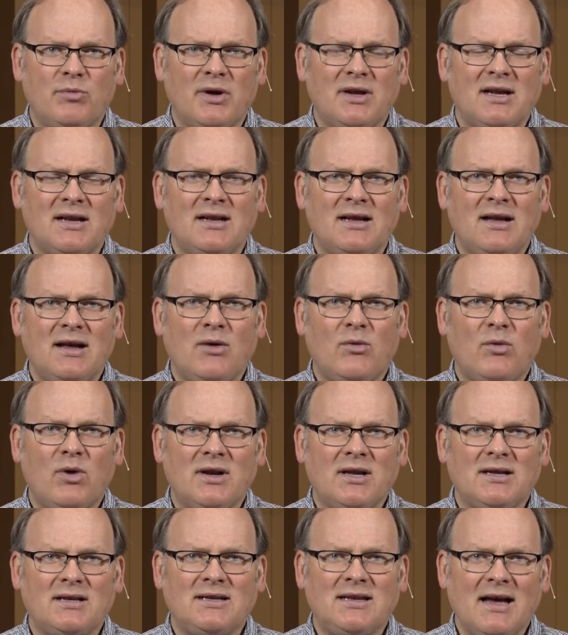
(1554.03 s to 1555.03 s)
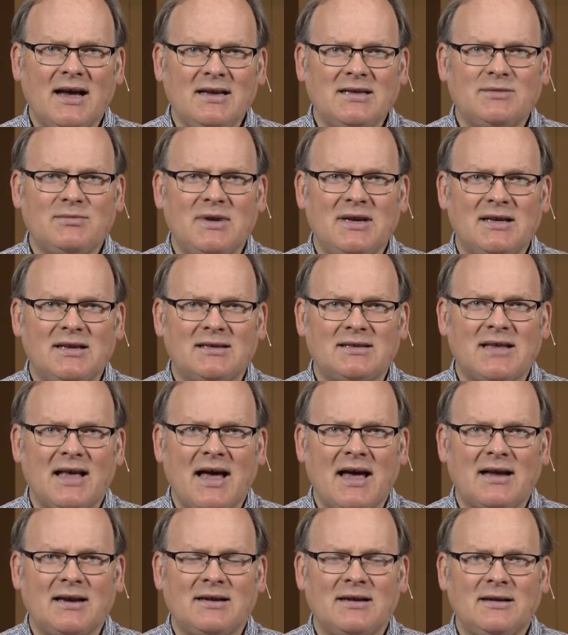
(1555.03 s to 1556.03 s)
but what it does mean is
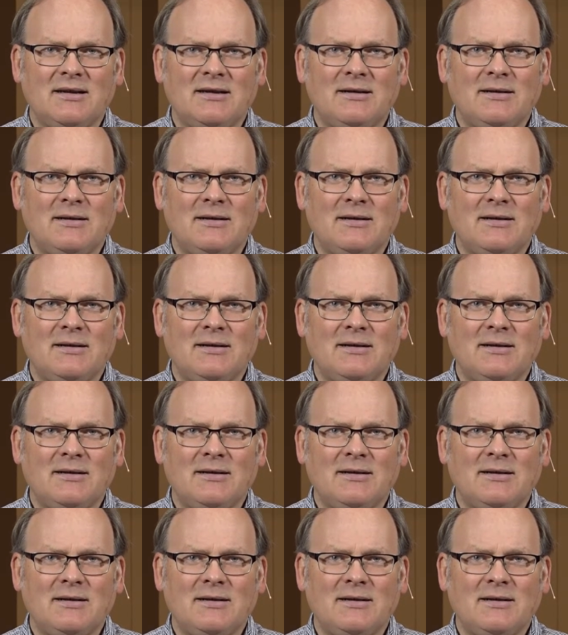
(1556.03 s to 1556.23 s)
that